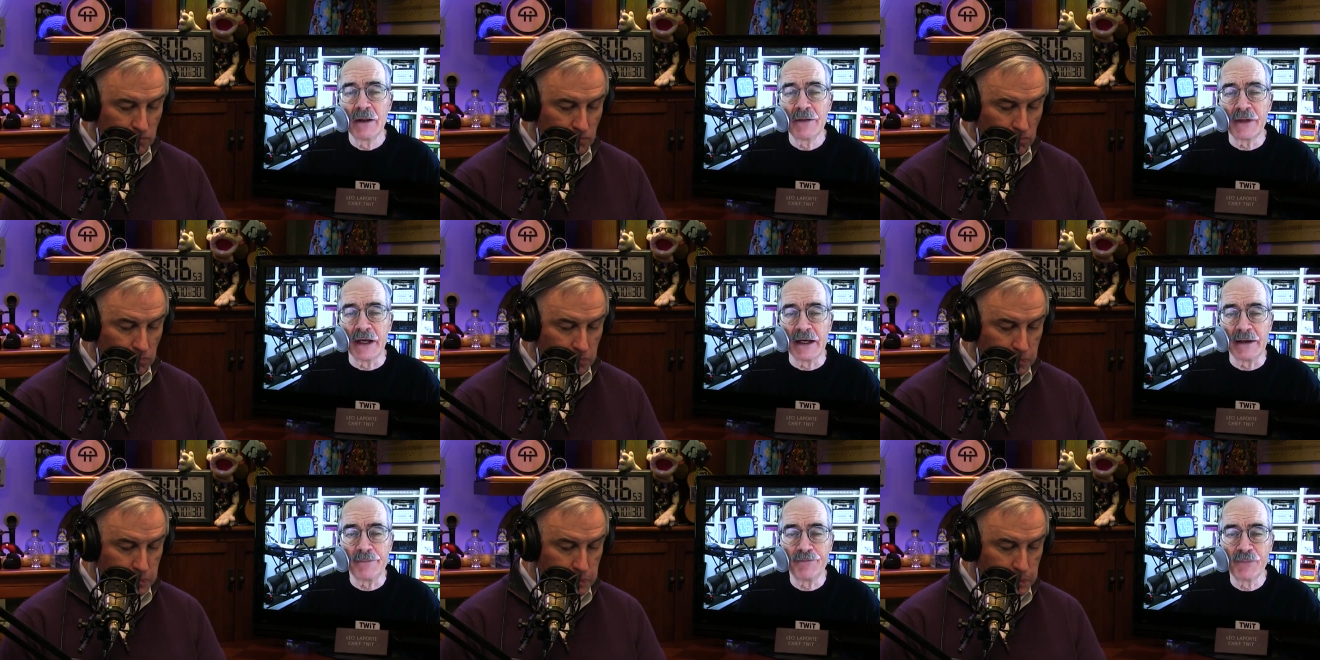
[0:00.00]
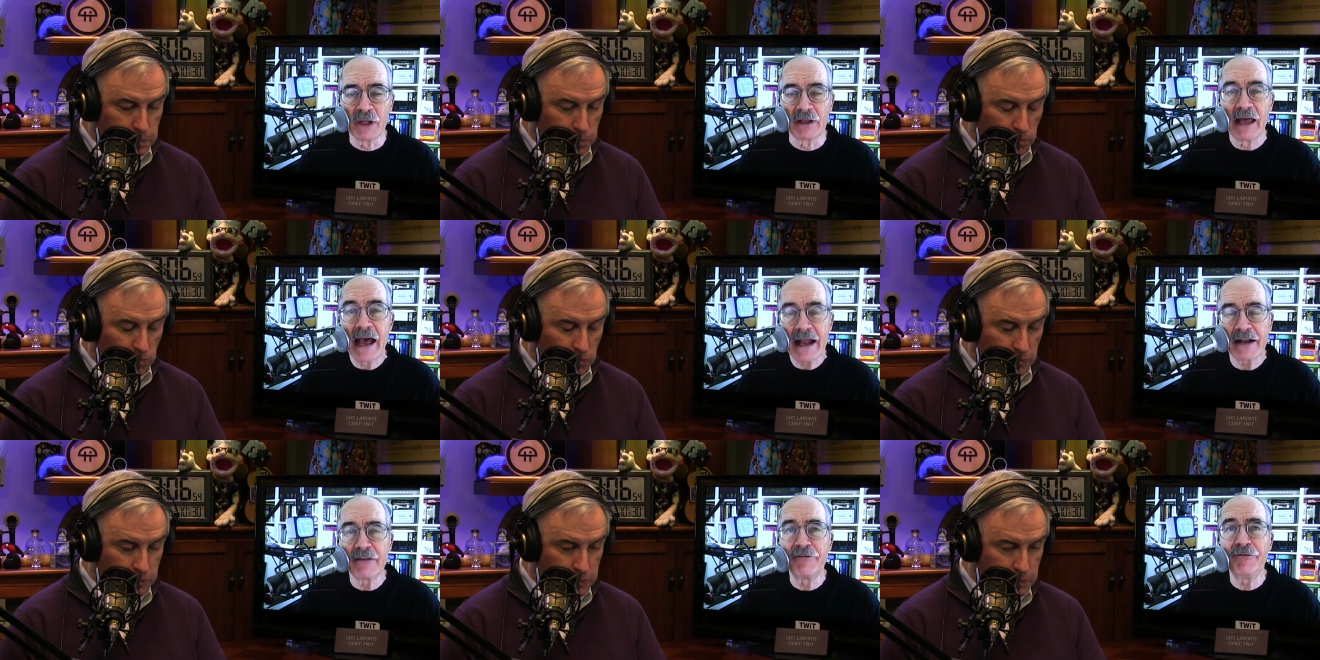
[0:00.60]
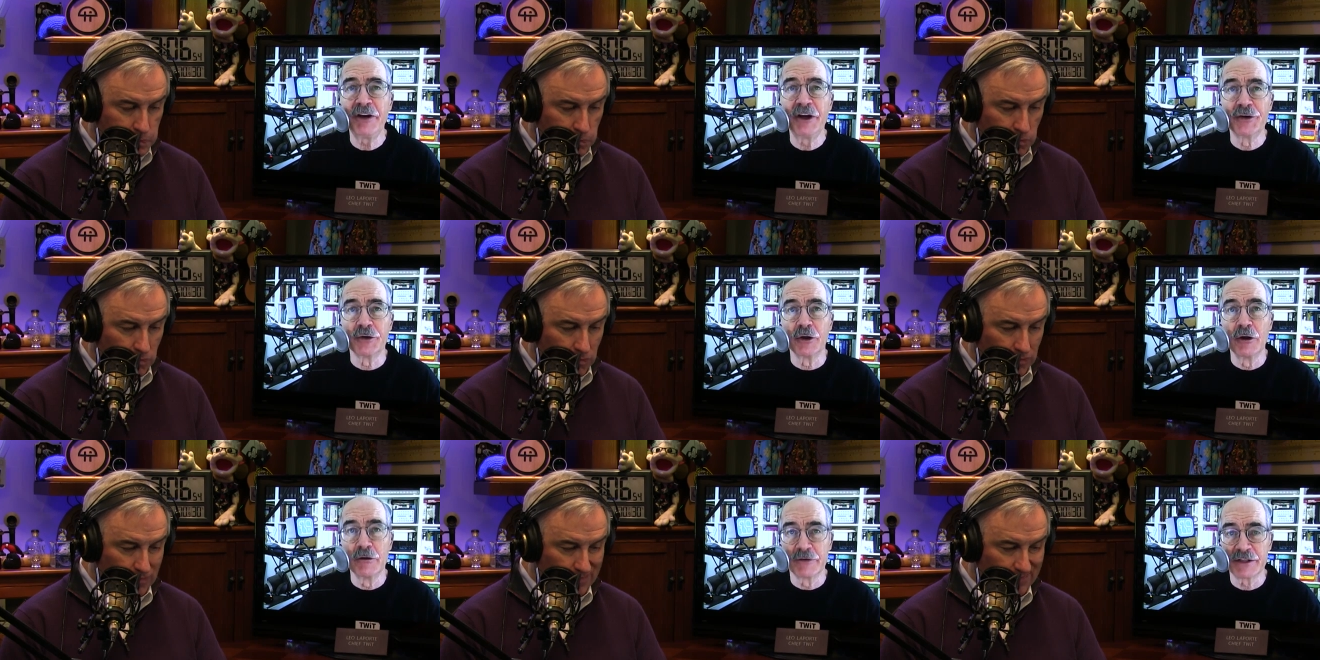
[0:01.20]
Speaker 1: the lack of
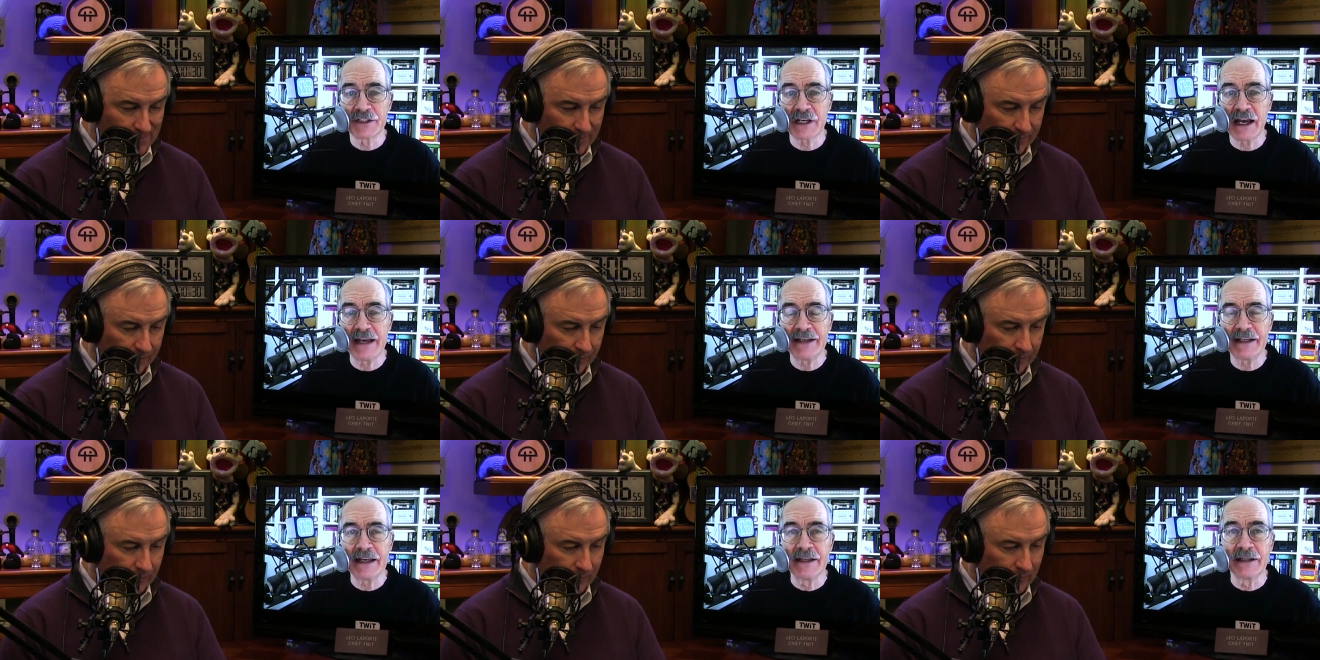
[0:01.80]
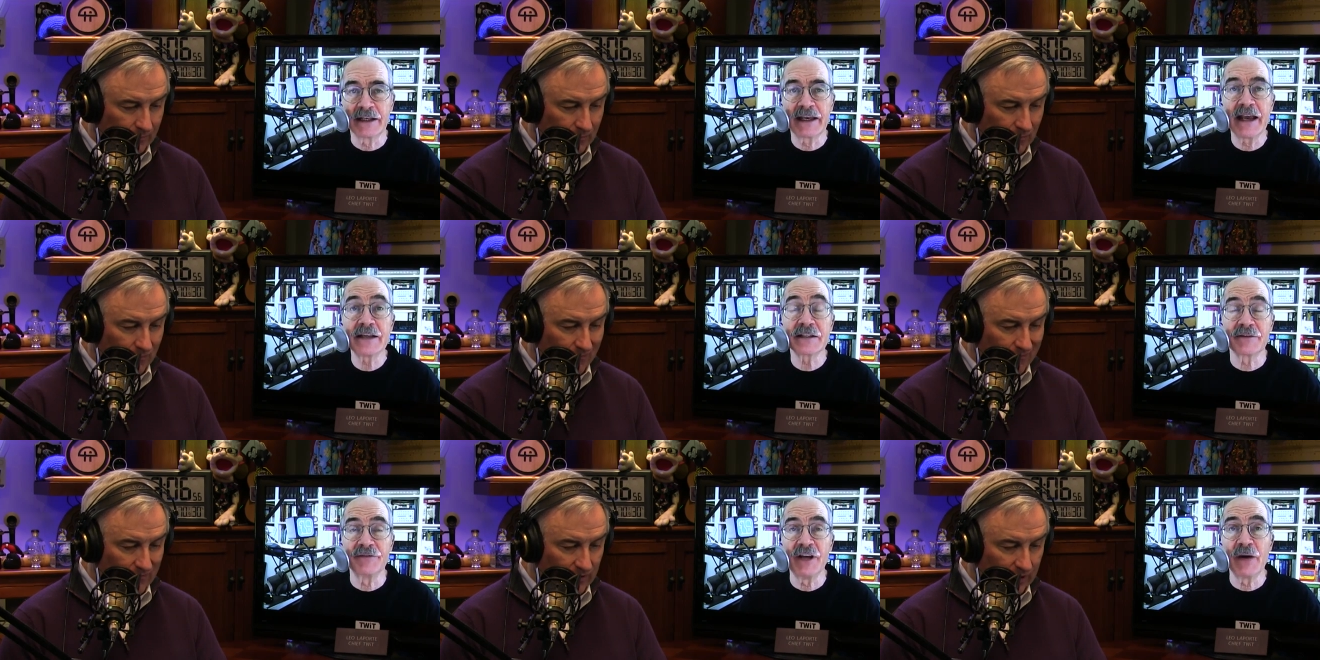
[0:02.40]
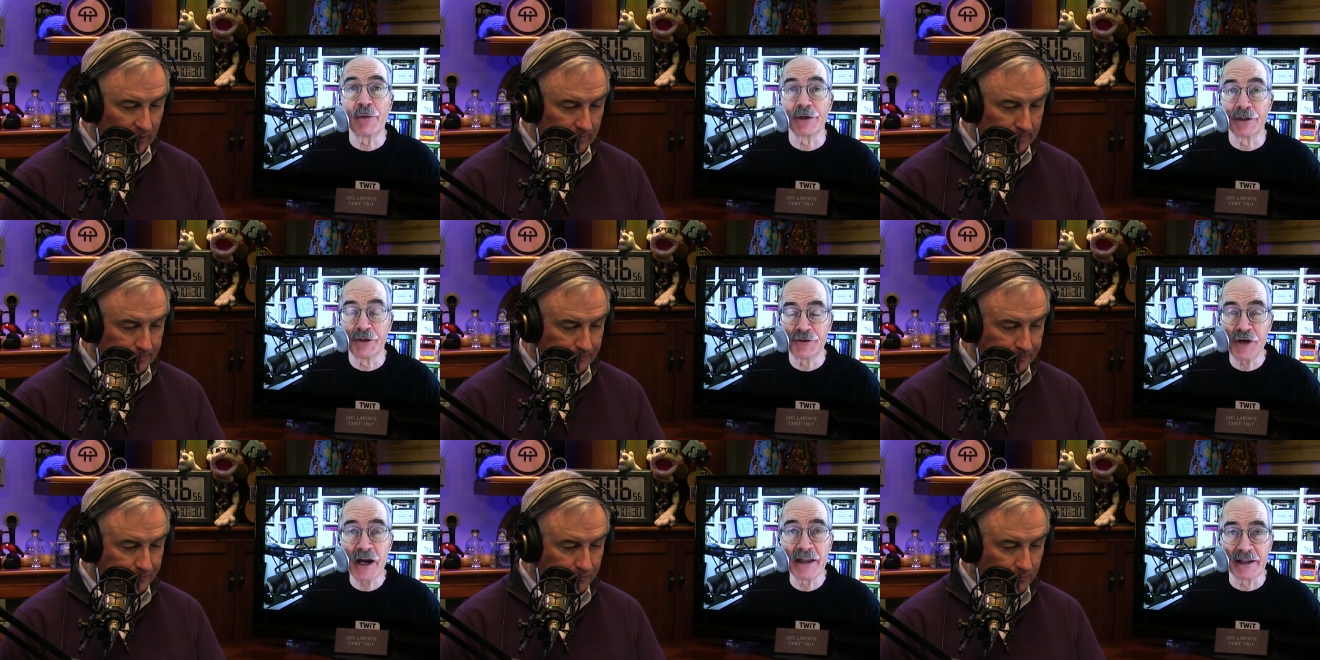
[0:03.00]
federal oversight in the case of network
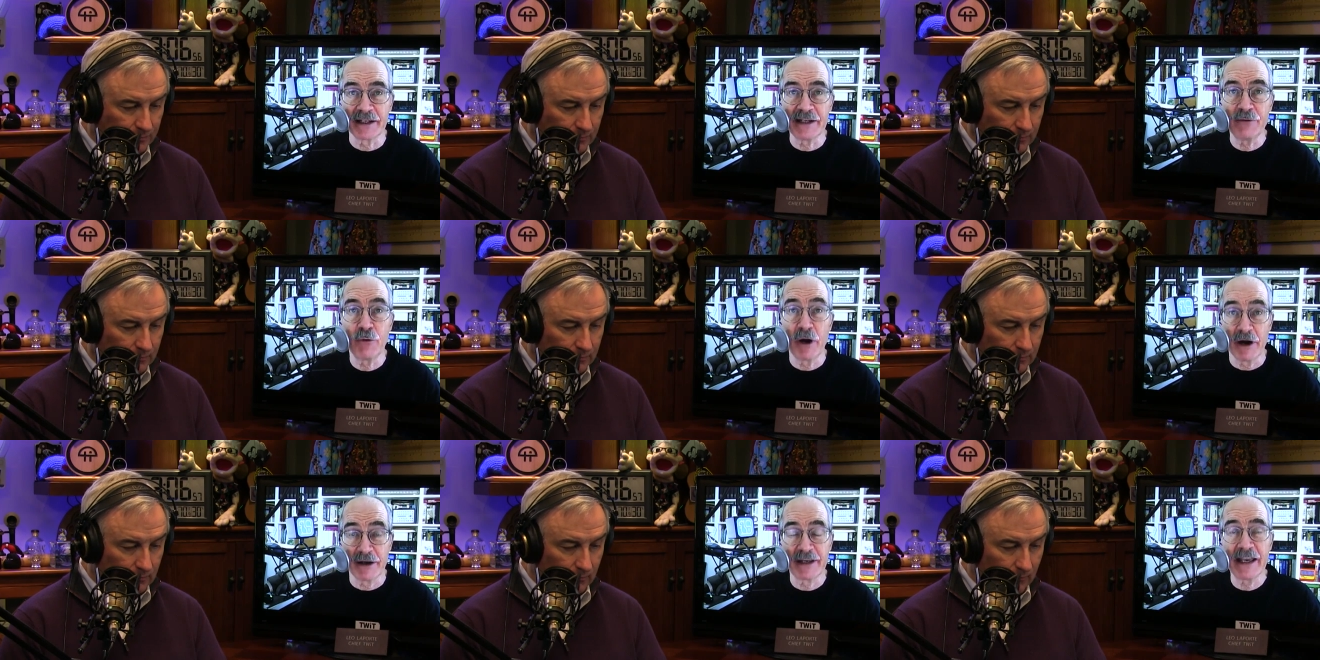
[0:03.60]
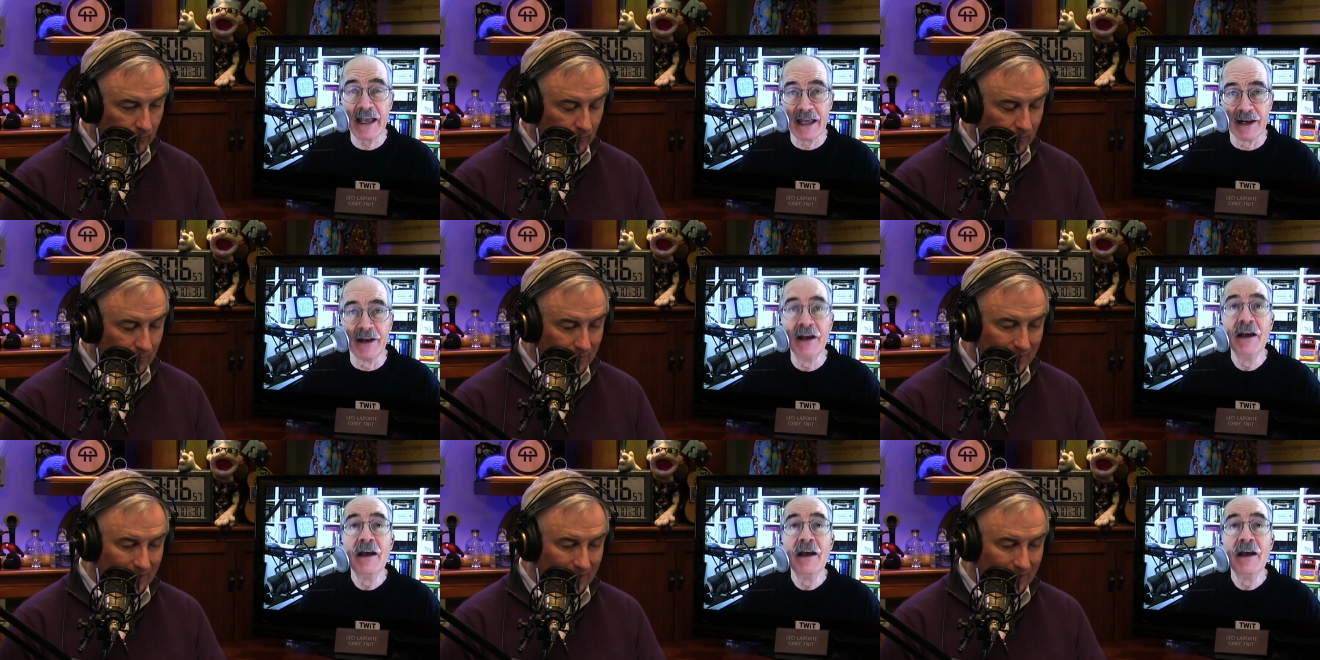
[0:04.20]
neutrality, where again,